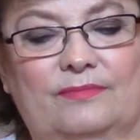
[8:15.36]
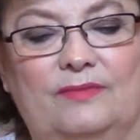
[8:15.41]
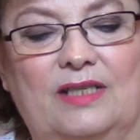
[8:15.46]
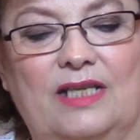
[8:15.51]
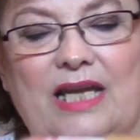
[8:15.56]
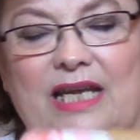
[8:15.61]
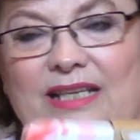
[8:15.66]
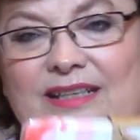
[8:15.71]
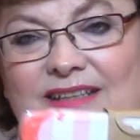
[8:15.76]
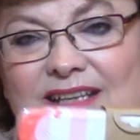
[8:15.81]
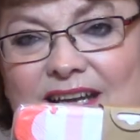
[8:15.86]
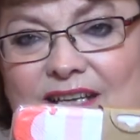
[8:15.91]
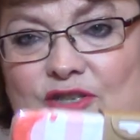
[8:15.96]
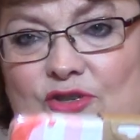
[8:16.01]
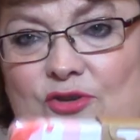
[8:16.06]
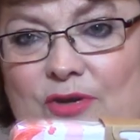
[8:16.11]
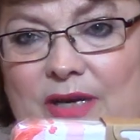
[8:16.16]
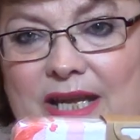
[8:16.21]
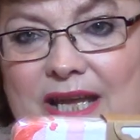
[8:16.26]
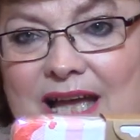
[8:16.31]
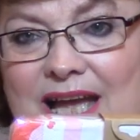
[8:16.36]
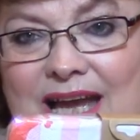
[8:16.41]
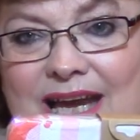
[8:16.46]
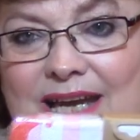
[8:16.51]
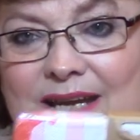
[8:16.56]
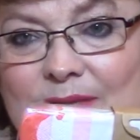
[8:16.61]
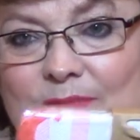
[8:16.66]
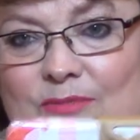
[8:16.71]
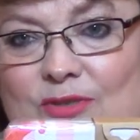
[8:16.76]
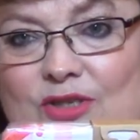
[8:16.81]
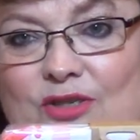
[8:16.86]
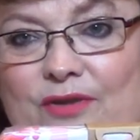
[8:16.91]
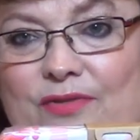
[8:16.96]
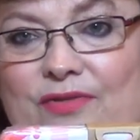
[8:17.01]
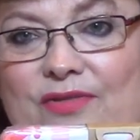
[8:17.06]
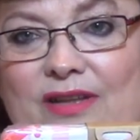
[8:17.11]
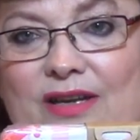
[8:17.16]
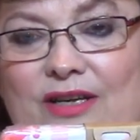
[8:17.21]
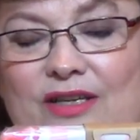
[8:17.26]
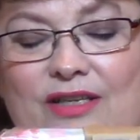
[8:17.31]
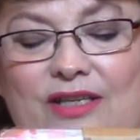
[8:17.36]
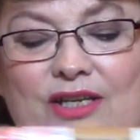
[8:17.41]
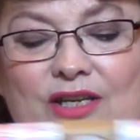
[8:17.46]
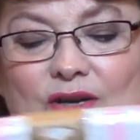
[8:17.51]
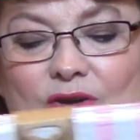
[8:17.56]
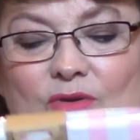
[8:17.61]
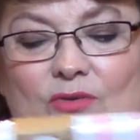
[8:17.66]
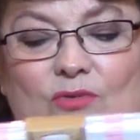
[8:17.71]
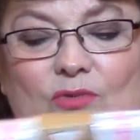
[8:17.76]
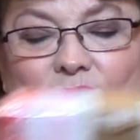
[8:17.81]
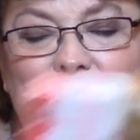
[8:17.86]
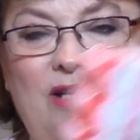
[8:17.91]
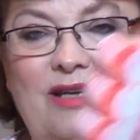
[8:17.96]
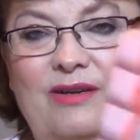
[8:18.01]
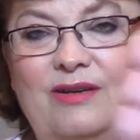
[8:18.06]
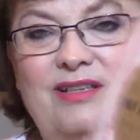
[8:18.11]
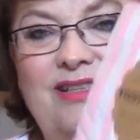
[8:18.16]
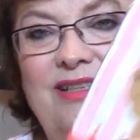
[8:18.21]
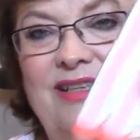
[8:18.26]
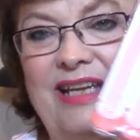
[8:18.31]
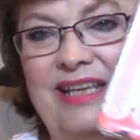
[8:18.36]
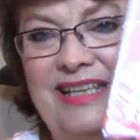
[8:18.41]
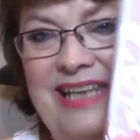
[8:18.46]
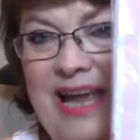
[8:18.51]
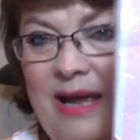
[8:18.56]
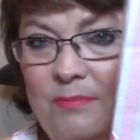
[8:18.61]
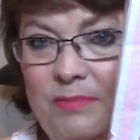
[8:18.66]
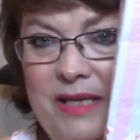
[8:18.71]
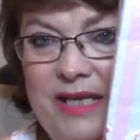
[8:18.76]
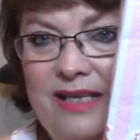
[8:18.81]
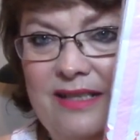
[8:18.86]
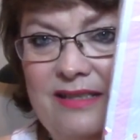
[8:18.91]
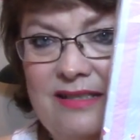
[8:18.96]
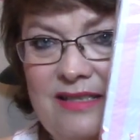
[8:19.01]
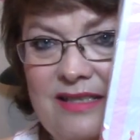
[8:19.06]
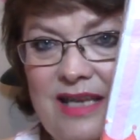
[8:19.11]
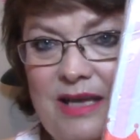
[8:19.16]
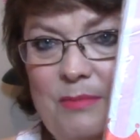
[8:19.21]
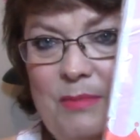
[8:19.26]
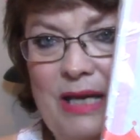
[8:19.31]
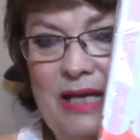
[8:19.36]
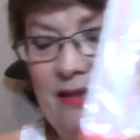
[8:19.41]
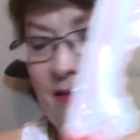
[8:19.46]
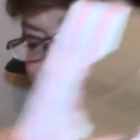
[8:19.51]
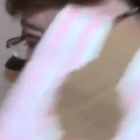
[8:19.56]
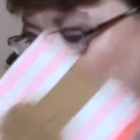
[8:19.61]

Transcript: kind of luxury items or, or you know, napkins? Come on.